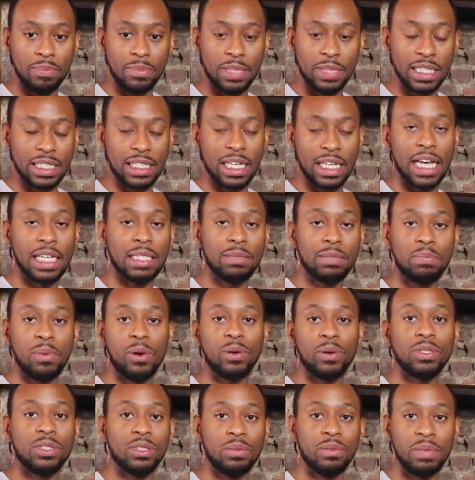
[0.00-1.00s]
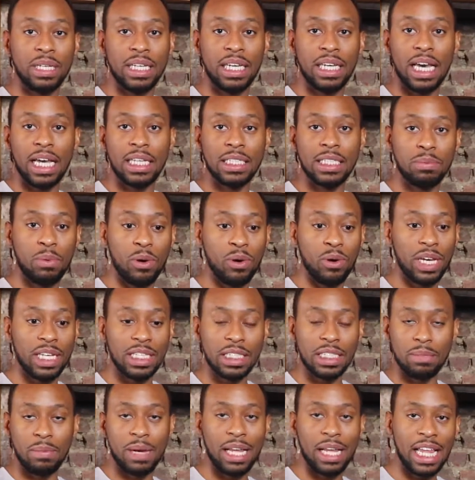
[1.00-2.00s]
This guy spoke to me and spoke
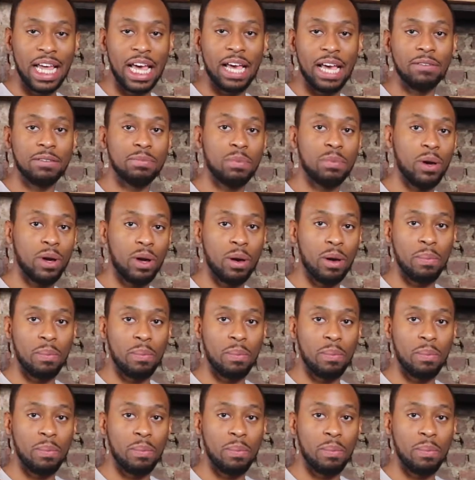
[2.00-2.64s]
into my life, spoke